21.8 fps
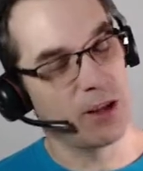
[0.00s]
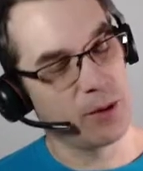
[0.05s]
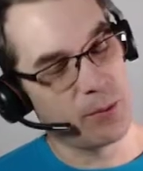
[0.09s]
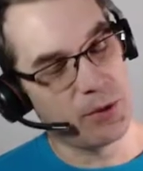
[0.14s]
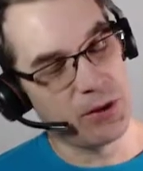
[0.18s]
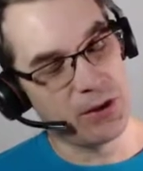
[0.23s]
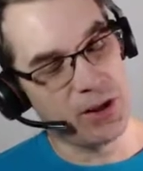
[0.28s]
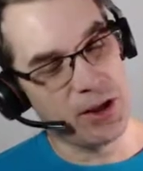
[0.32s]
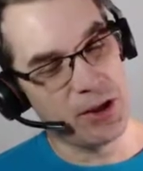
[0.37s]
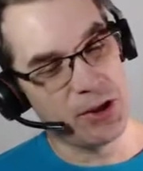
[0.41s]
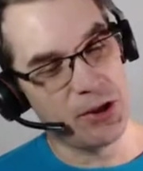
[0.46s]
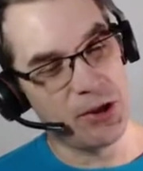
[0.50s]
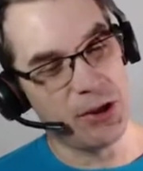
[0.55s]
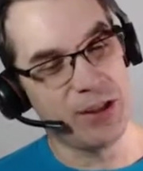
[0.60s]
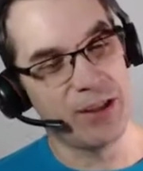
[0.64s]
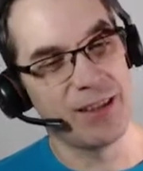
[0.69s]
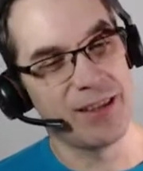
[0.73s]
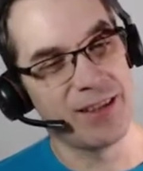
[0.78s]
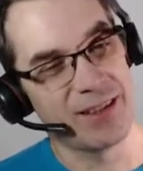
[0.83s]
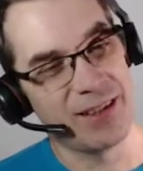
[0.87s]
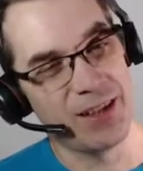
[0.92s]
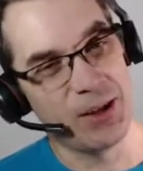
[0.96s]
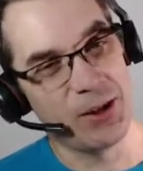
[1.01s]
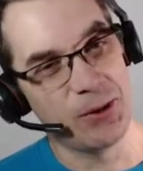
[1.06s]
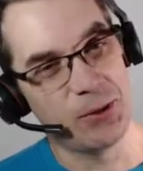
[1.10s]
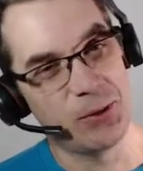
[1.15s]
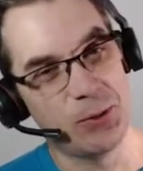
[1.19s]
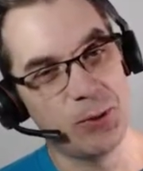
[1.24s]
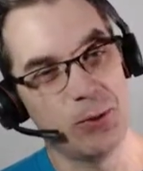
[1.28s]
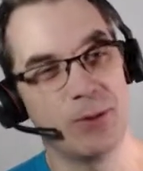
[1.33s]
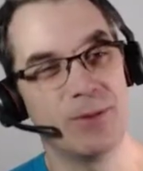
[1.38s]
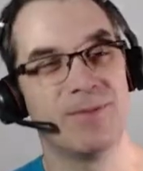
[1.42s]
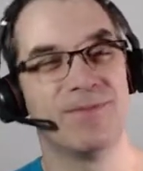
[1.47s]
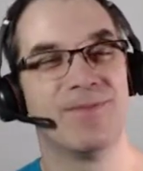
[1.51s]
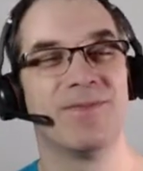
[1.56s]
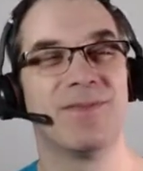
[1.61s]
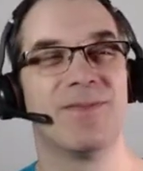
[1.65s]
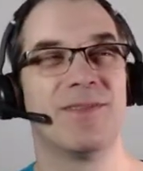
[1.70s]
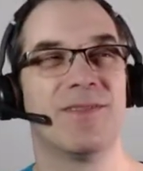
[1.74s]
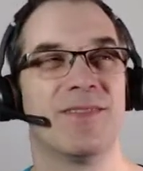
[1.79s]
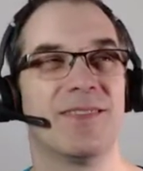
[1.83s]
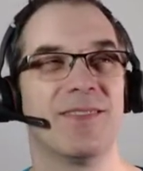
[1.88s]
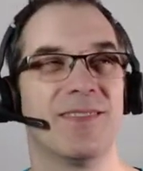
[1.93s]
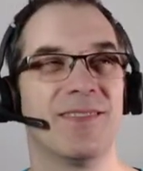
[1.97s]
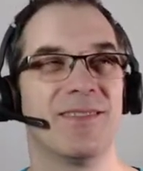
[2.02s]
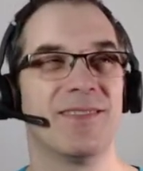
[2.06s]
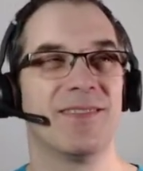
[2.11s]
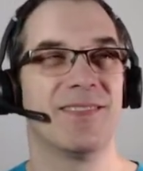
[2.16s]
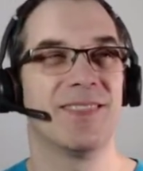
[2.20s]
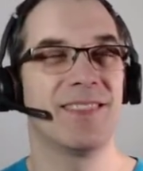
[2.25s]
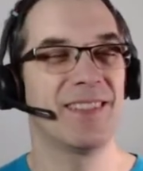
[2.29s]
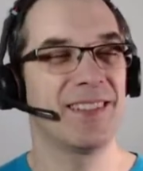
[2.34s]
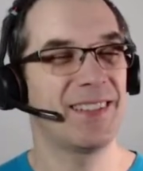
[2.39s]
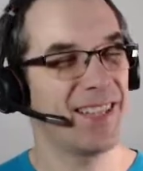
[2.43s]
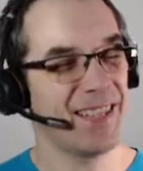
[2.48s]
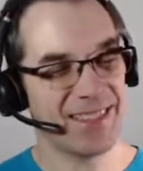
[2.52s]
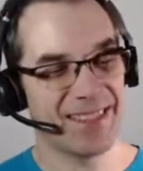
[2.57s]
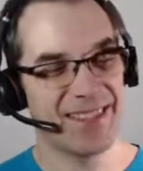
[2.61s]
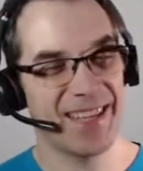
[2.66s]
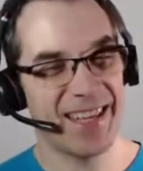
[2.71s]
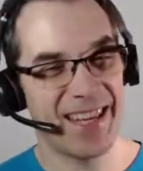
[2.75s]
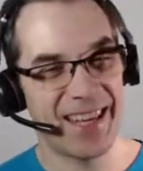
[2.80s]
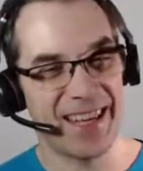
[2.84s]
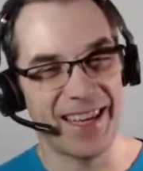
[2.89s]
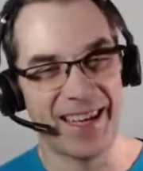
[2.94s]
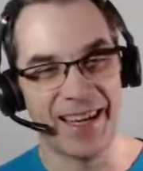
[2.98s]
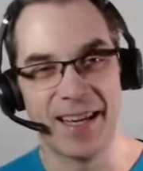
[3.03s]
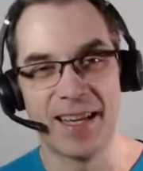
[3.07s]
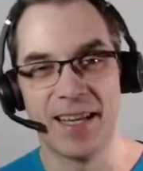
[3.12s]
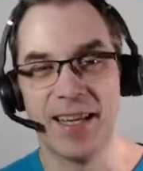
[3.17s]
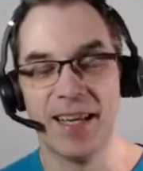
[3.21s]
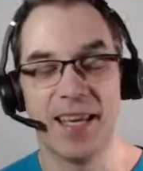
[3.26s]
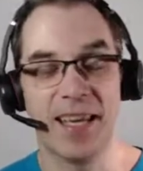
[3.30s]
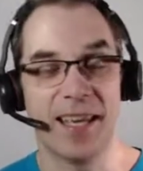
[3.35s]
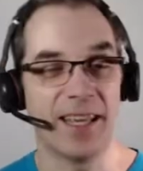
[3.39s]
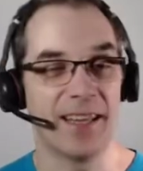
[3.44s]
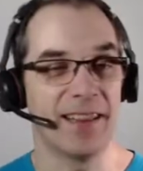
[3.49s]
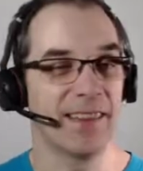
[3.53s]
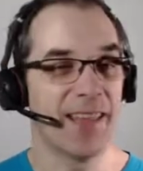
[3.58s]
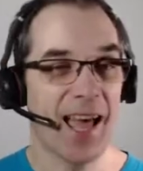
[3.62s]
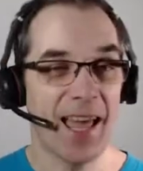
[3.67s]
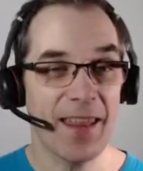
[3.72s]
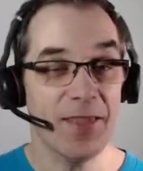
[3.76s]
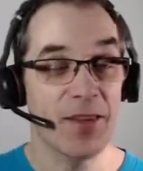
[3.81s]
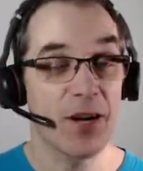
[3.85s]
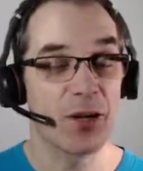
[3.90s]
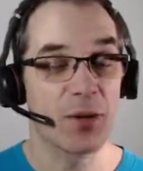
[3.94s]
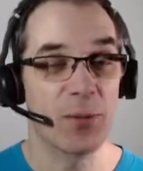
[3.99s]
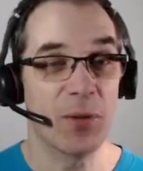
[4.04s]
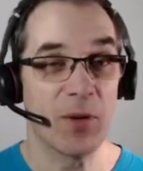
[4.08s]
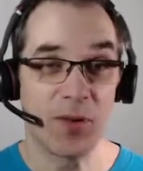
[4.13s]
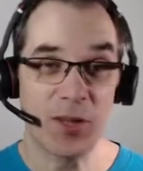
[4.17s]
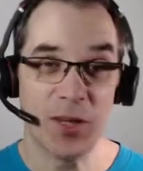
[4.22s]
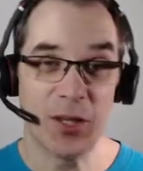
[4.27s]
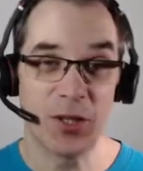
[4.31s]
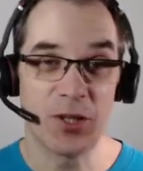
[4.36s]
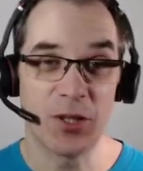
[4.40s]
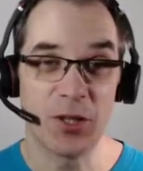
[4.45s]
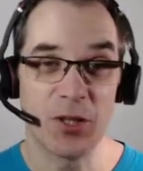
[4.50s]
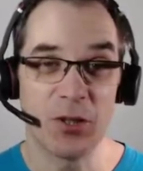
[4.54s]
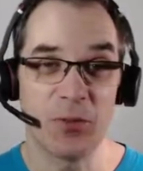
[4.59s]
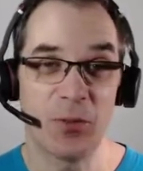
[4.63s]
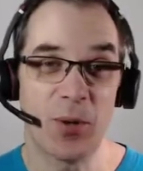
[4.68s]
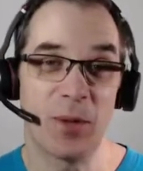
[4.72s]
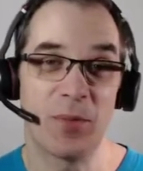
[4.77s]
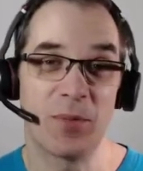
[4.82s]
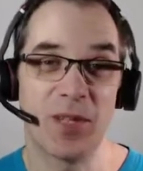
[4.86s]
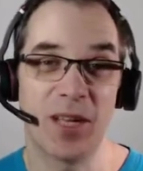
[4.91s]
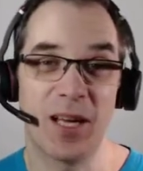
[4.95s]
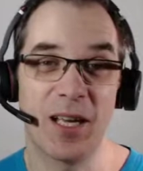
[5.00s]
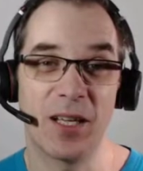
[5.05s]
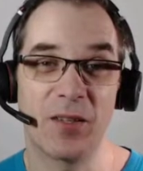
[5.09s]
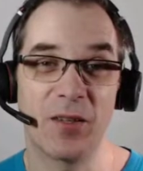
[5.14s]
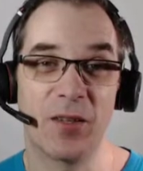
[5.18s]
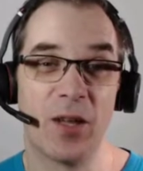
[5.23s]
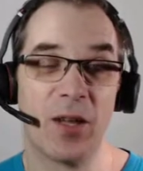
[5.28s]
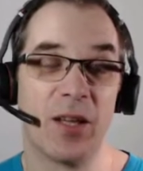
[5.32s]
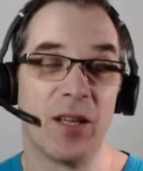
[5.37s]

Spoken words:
documentation, it's not a tool. Guess again, in that documentation website,